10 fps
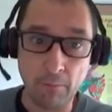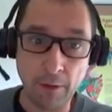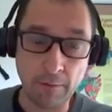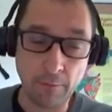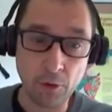
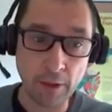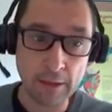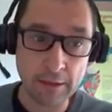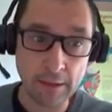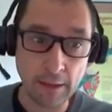but you
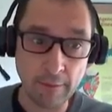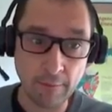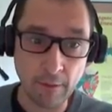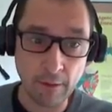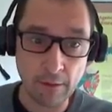can see that
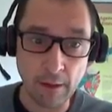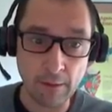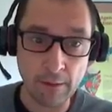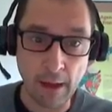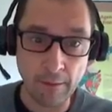
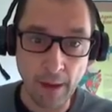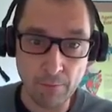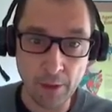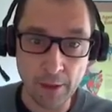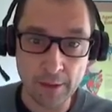the, the
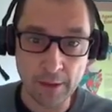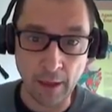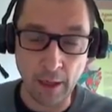numbers